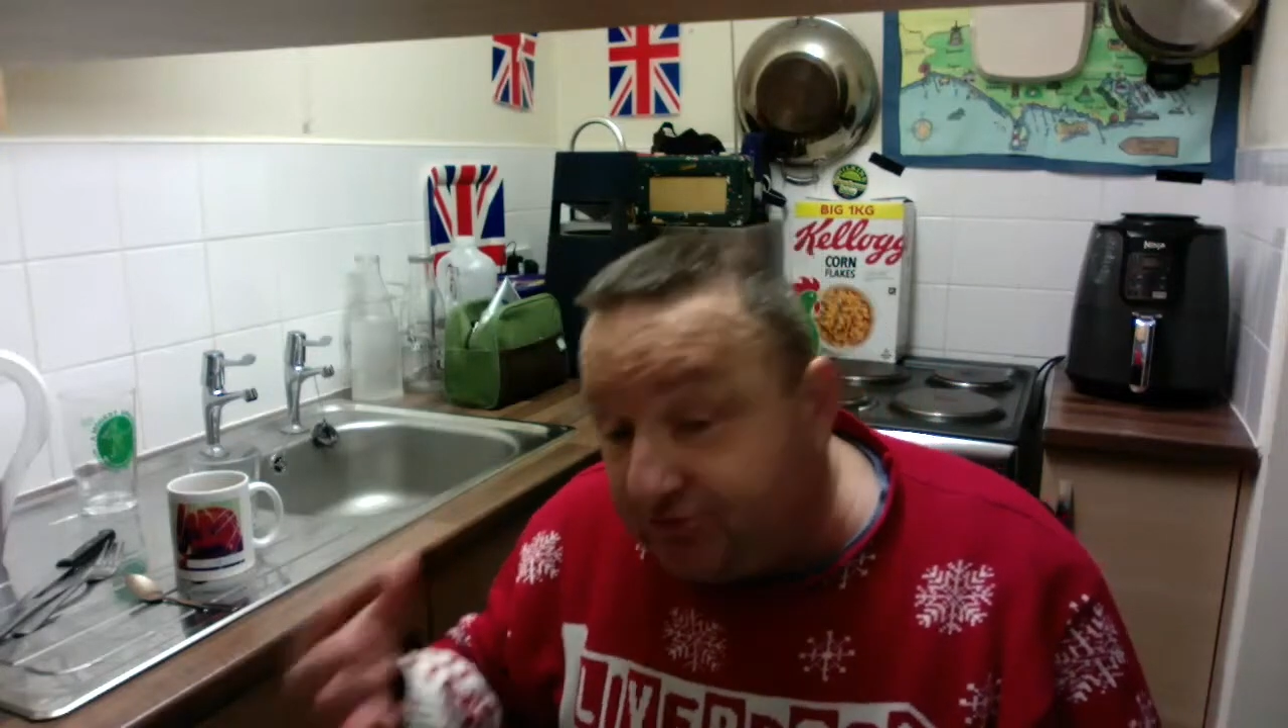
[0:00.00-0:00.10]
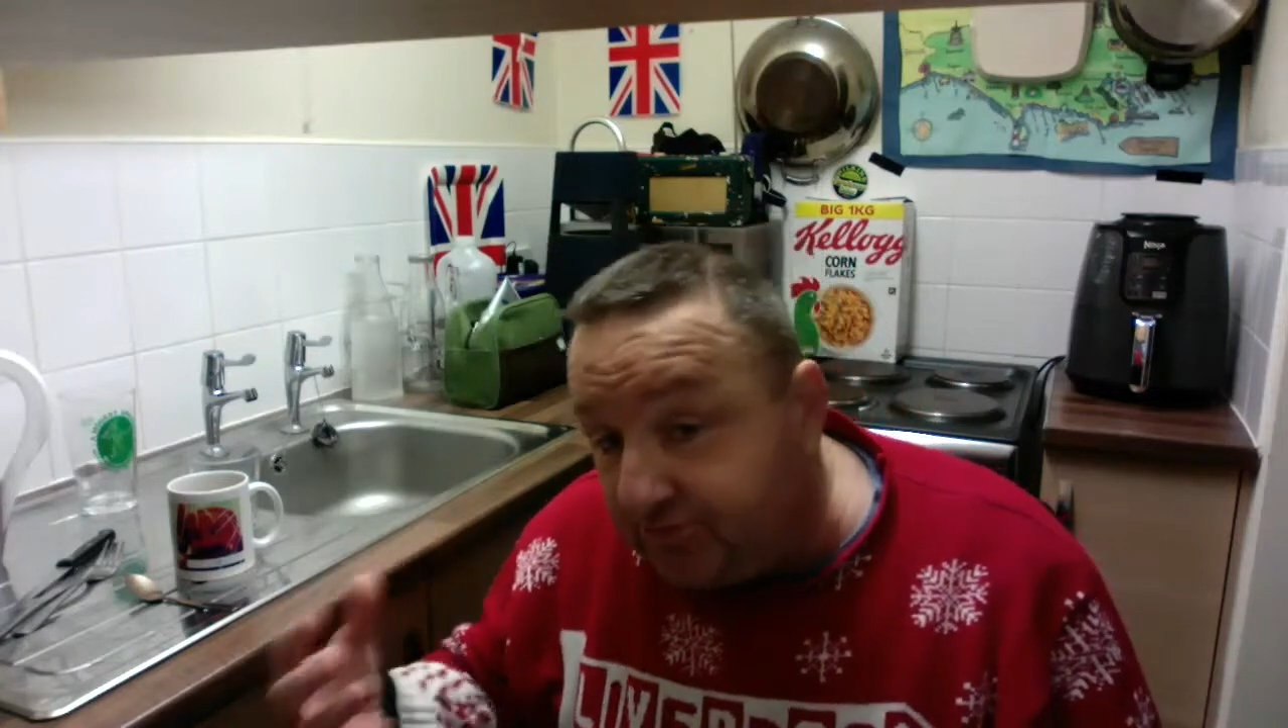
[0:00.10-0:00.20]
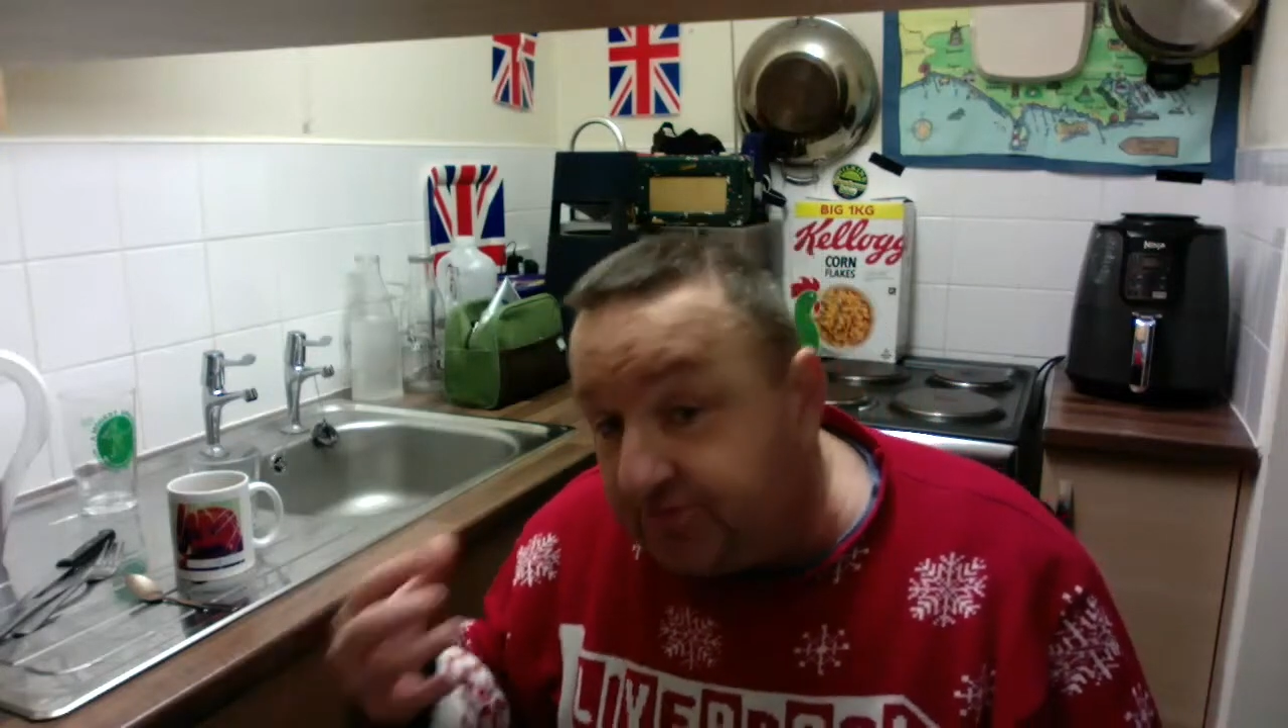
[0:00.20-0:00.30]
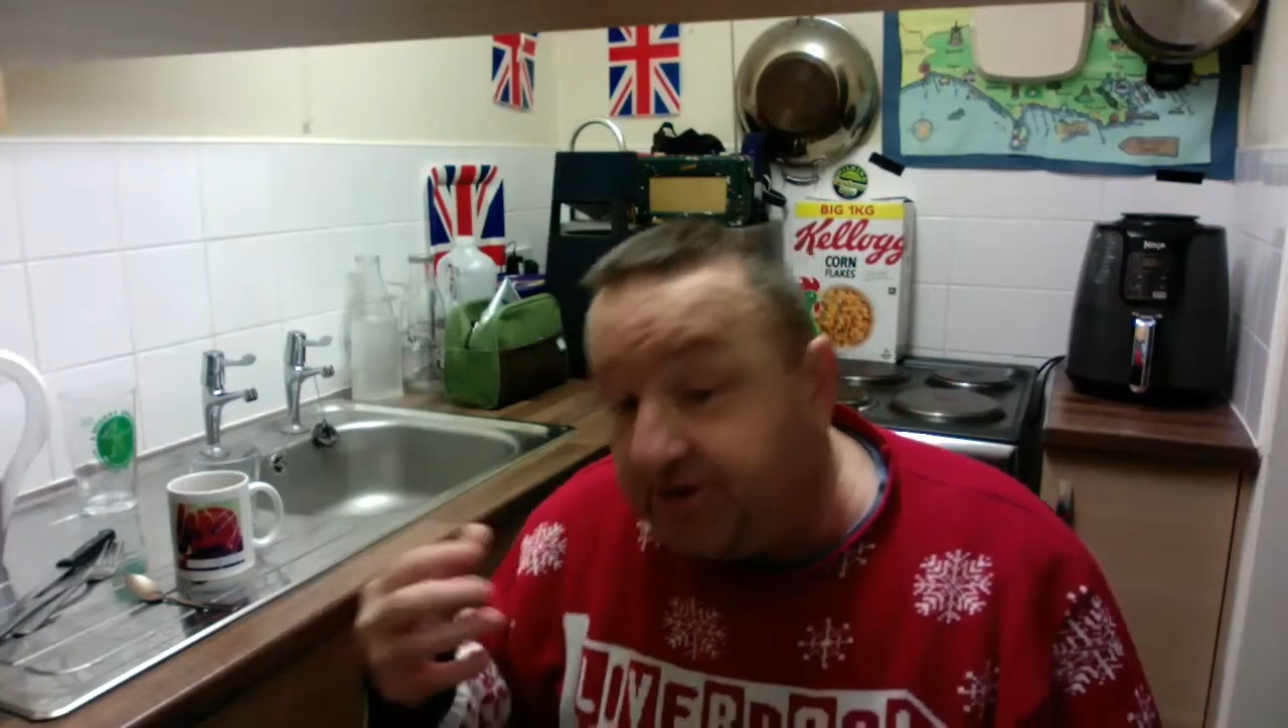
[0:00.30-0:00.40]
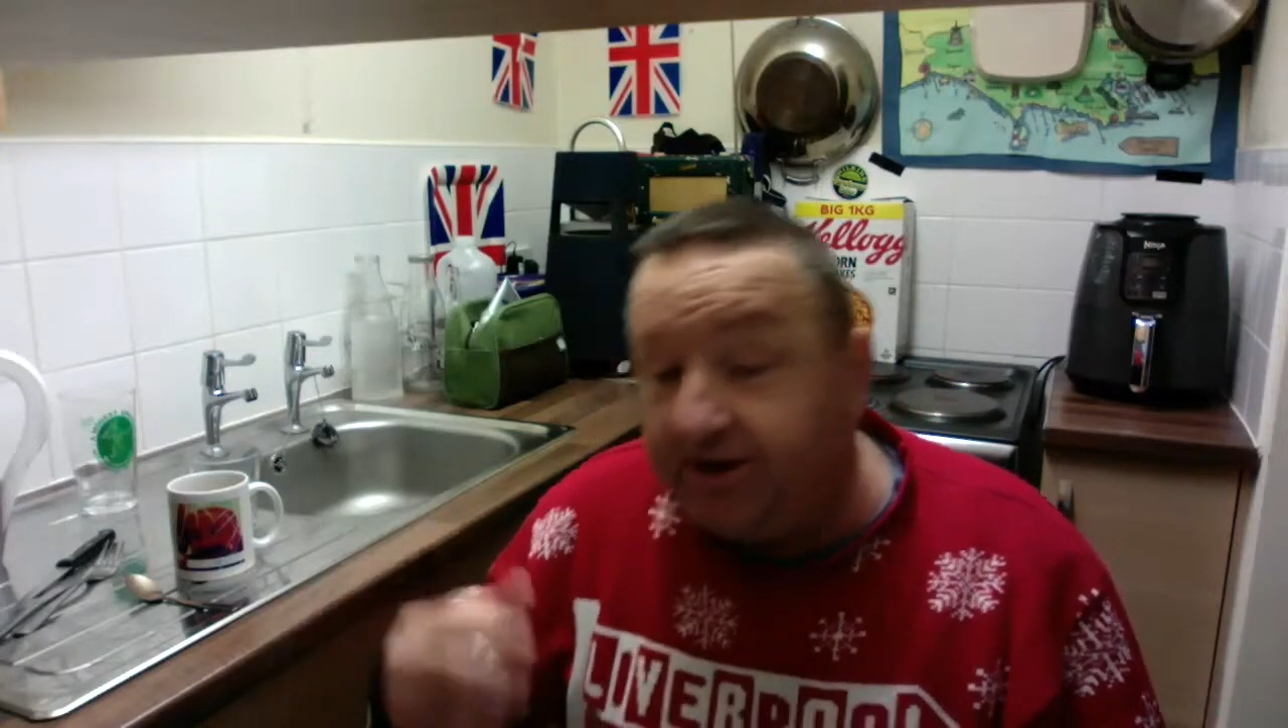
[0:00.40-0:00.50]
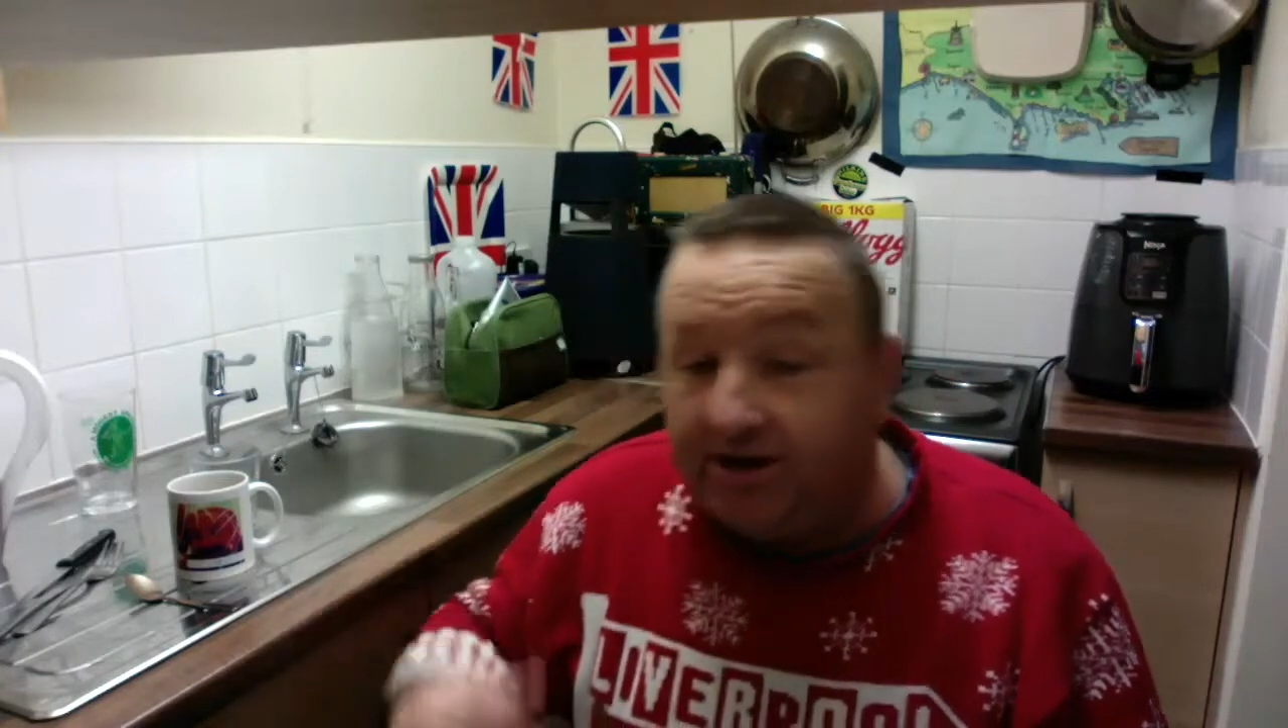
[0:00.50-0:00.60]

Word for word: somebody